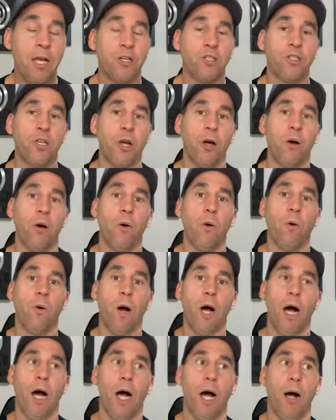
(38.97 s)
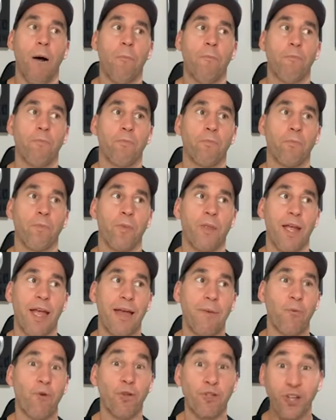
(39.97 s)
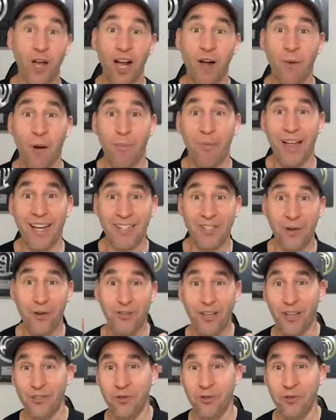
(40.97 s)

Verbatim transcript: So, um, and we'll talk about plateaus.